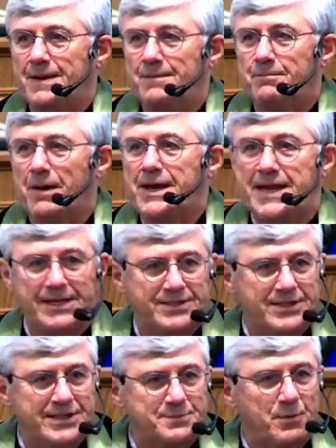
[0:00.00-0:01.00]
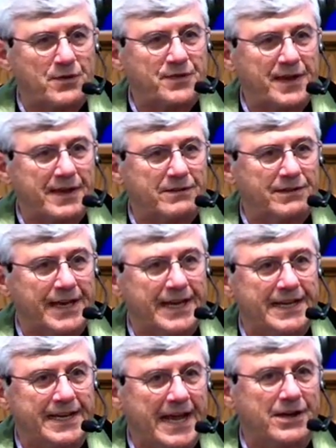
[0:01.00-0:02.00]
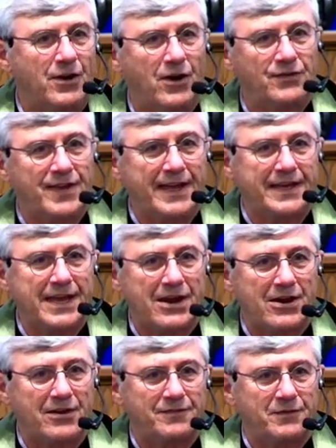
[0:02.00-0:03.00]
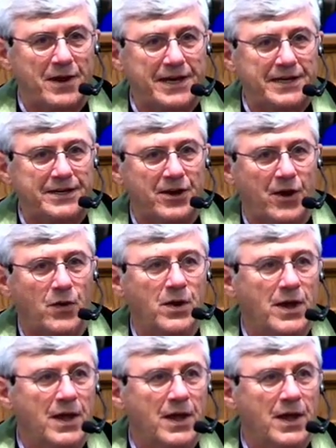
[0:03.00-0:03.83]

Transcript: money to this birthing clinic and had it all taken care of and ready to go.